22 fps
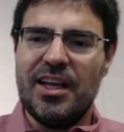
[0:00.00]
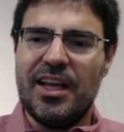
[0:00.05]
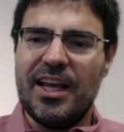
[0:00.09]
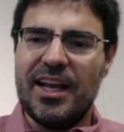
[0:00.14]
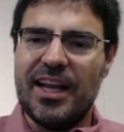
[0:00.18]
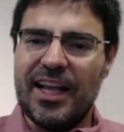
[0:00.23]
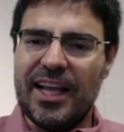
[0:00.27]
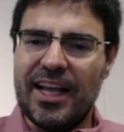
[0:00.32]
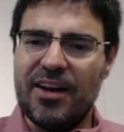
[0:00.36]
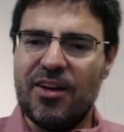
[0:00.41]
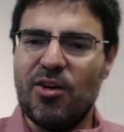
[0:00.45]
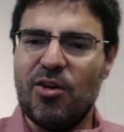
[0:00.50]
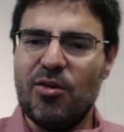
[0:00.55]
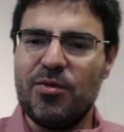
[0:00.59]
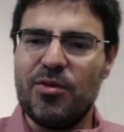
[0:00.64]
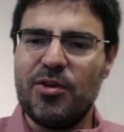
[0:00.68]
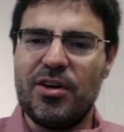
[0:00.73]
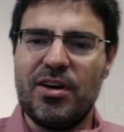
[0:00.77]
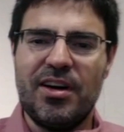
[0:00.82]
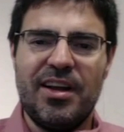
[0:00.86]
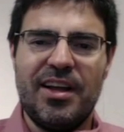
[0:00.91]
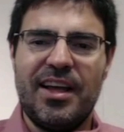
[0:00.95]
And again,
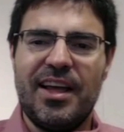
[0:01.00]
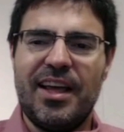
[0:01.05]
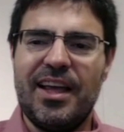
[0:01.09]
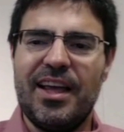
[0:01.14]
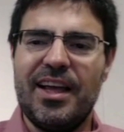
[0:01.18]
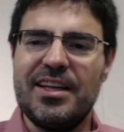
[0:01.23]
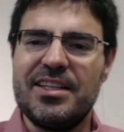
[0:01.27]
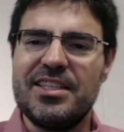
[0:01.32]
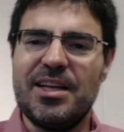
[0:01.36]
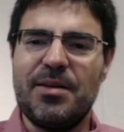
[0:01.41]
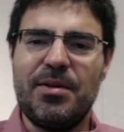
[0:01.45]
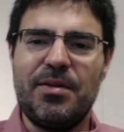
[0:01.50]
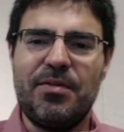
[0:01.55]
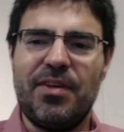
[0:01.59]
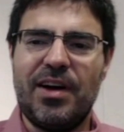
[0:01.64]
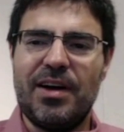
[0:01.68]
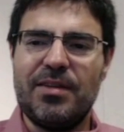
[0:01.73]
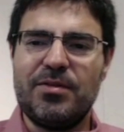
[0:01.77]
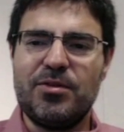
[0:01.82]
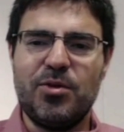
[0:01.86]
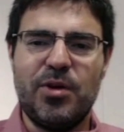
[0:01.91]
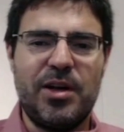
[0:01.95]
over
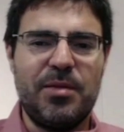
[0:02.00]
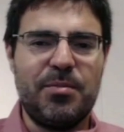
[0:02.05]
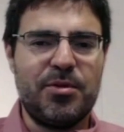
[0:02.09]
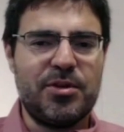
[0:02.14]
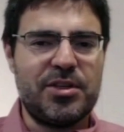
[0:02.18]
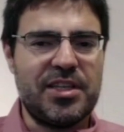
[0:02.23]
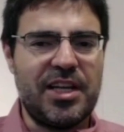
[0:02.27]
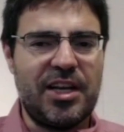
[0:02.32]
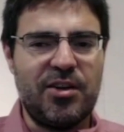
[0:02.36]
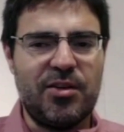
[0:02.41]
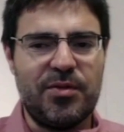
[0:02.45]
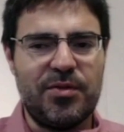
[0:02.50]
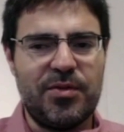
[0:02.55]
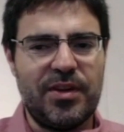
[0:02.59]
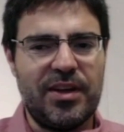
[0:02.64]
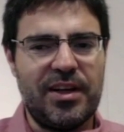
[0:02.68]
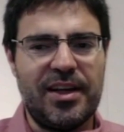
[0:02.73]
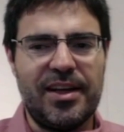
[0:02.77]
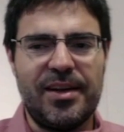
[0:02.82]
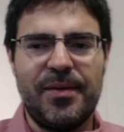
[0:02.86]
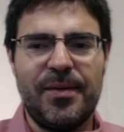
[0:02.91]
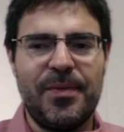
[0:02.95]
75 to
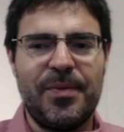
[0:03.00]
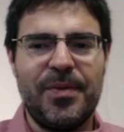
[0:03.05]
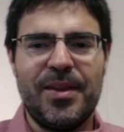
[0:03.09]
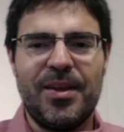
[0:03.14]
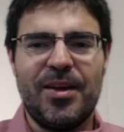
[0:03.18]
80%